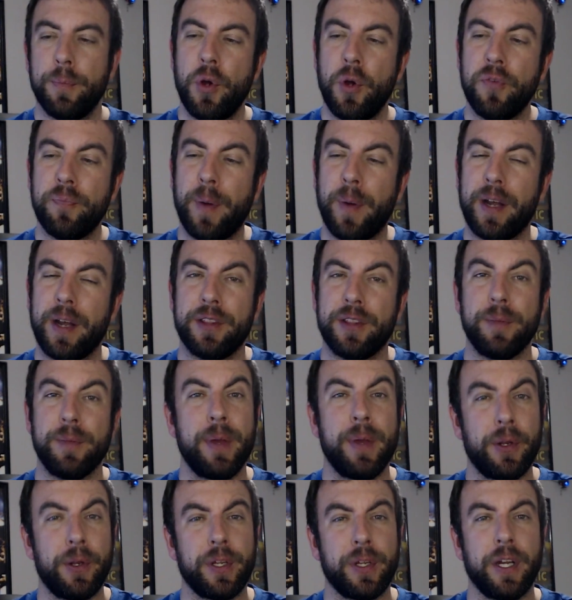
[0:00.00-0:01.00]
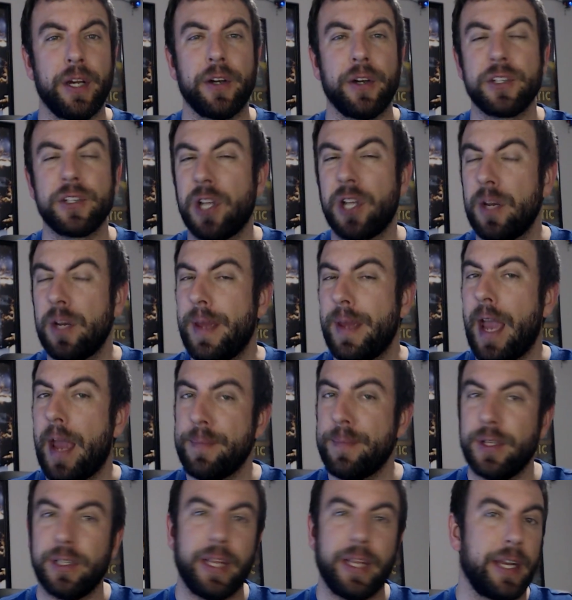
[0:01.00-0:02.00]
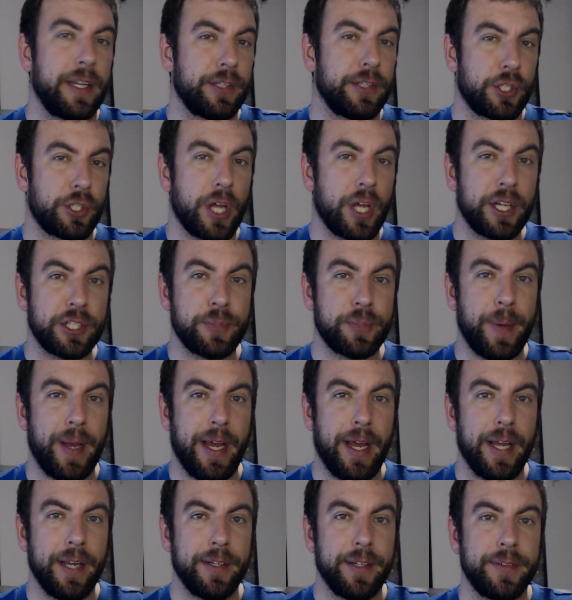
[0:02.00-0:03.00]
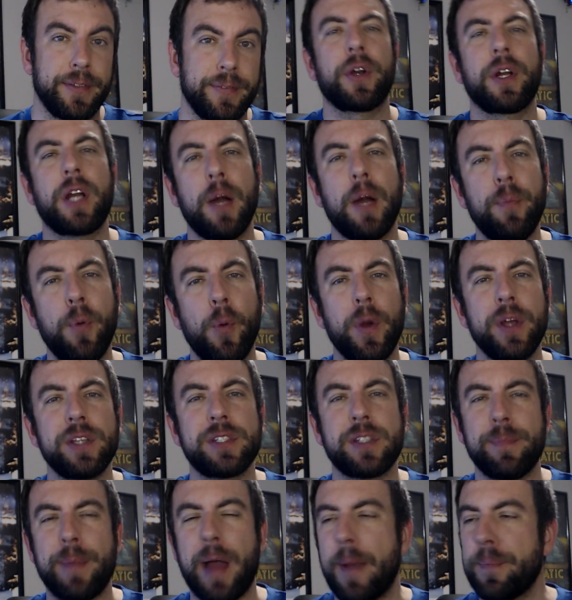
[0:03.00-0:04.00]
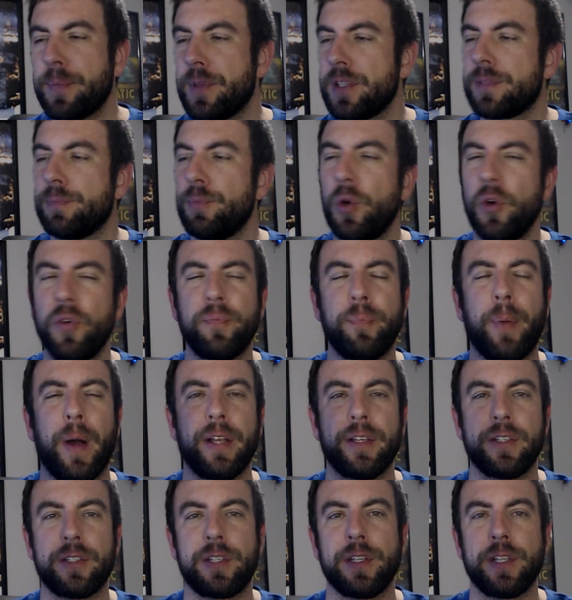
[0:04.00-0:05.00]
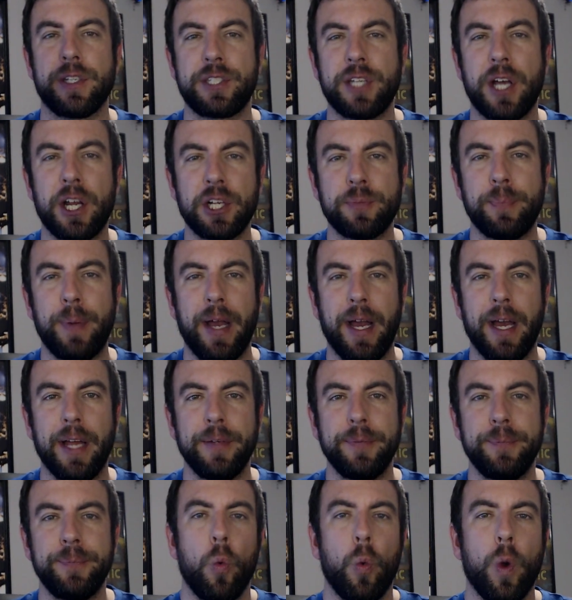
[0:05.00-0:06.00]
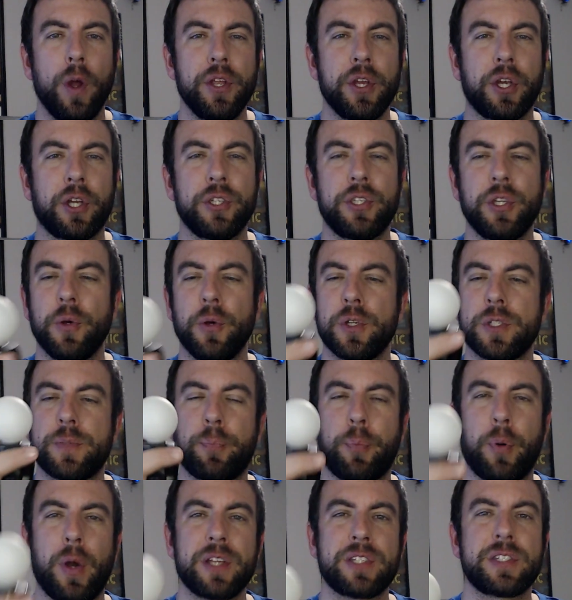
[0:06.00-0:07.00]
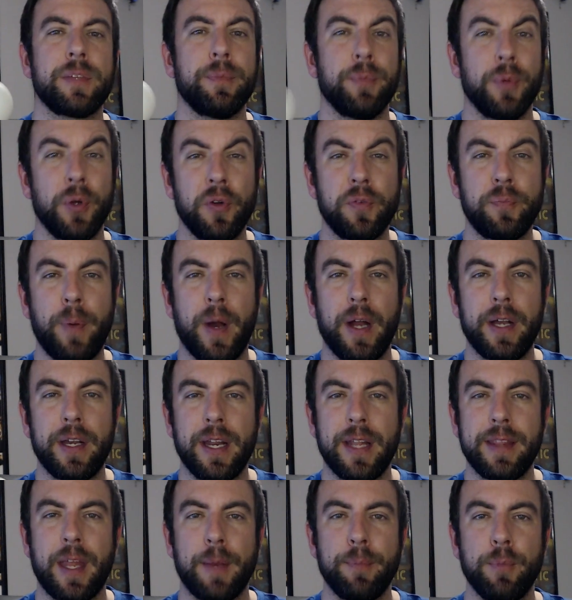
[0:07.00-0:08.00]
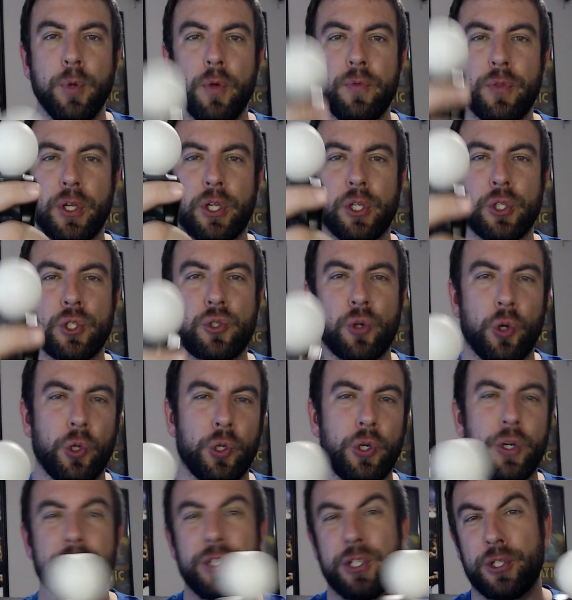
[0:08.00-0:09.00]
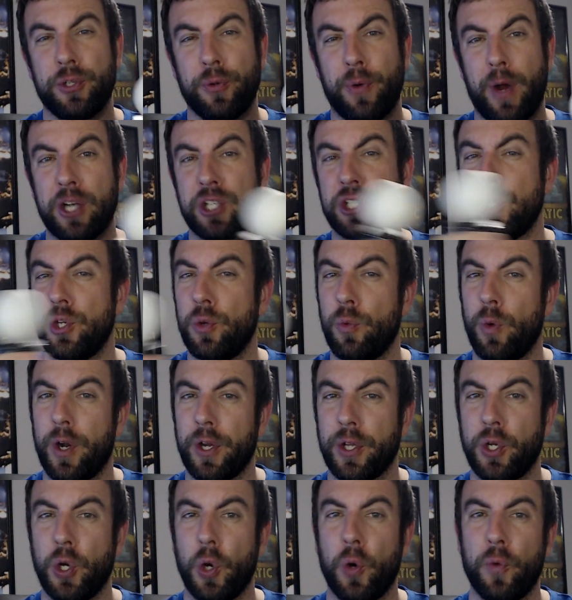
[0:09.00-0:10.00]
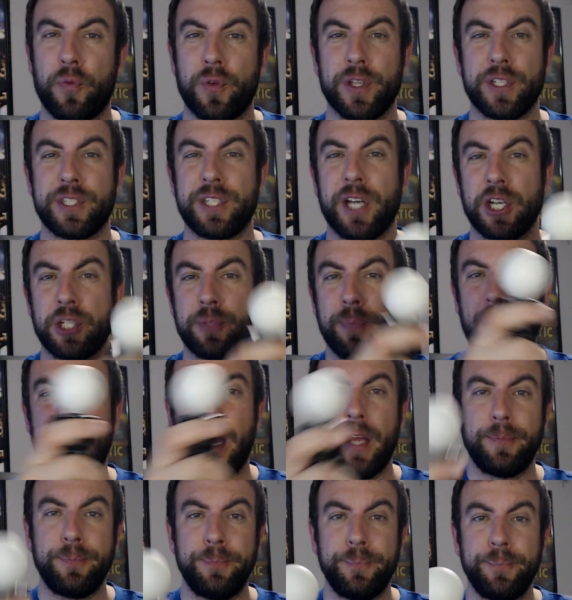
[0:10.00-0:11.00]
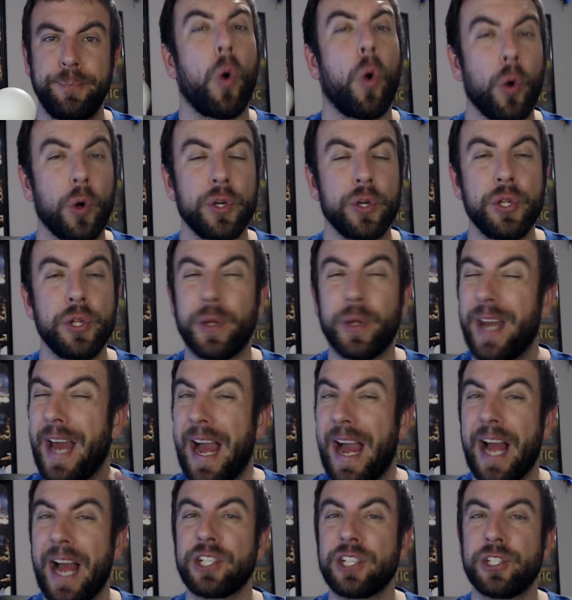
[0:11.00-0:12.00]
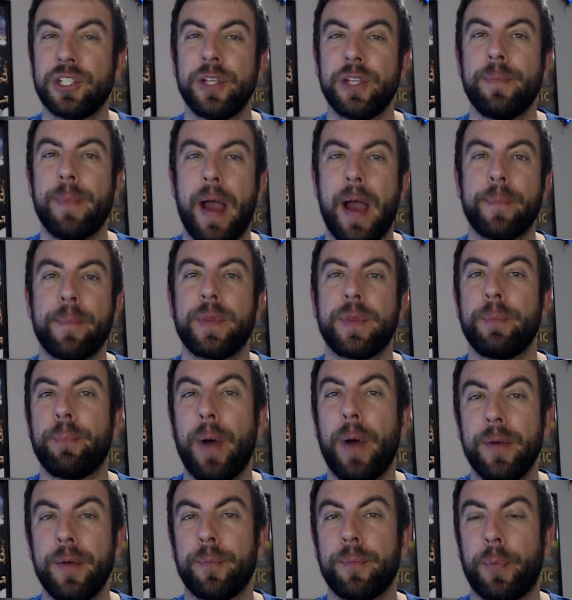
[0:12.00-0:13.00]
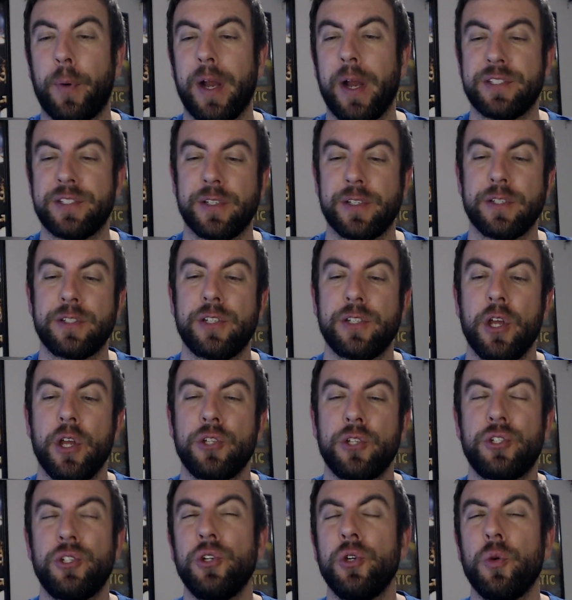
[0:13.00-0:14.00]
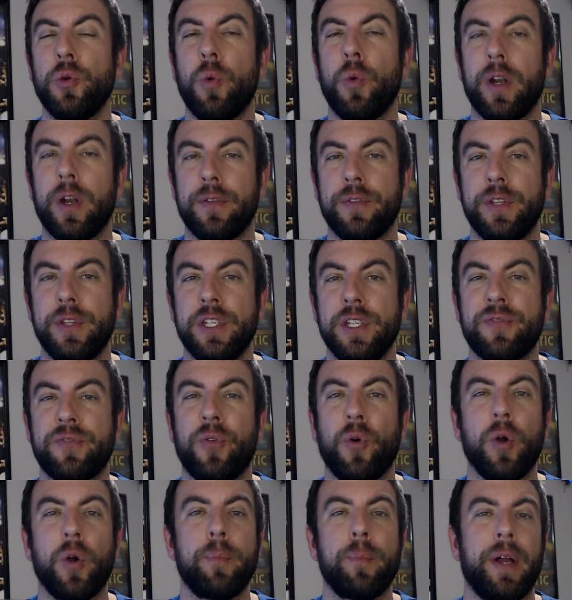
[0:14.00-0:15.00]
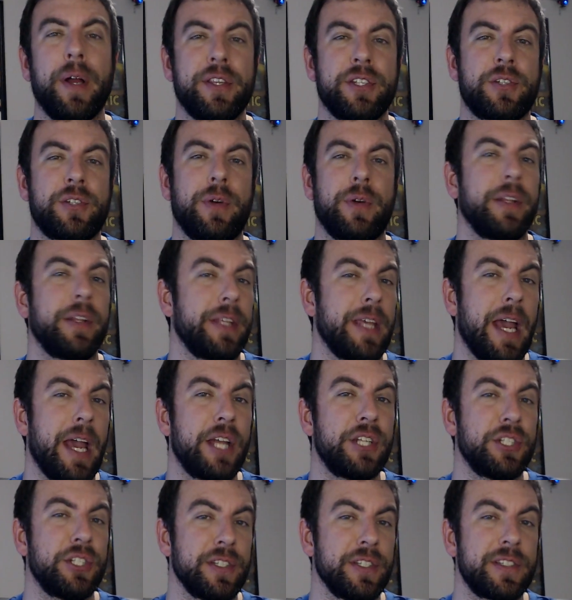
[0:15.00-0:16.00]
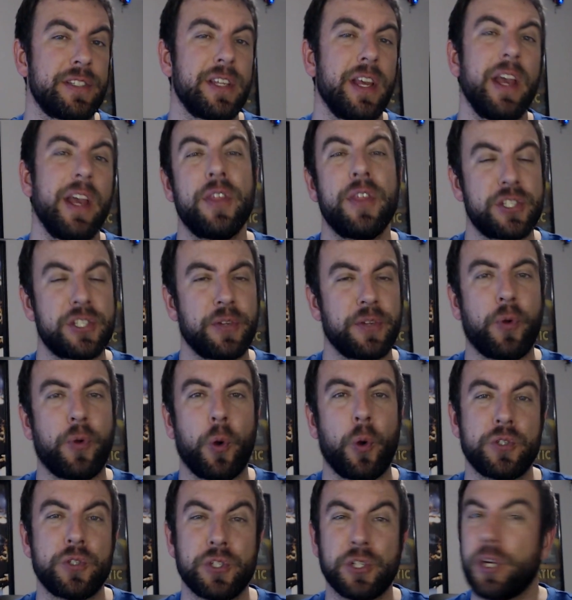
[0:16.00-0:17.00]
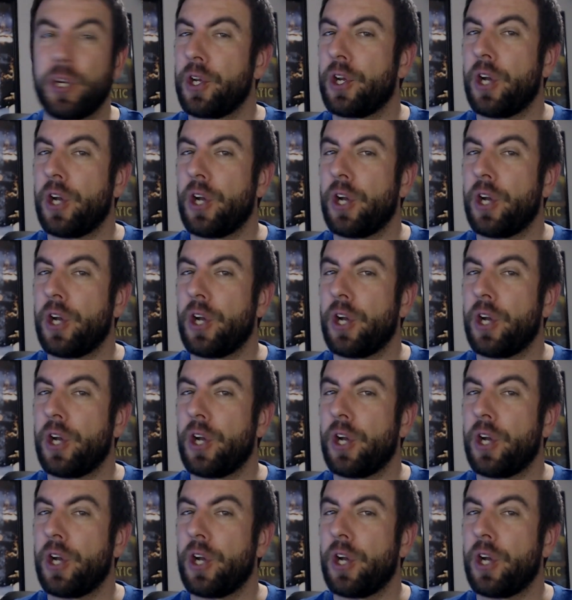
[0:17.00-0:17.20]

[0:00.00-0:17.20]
The move button in the middle here is going to be emulating the touchpad. There are a couple ways to map this move button to the touchpad what you could do is press the move button and then move the controller in the direction you want to go for the touchpad, or you can actually map the button presses to one of these four buttons around the edges. This of course is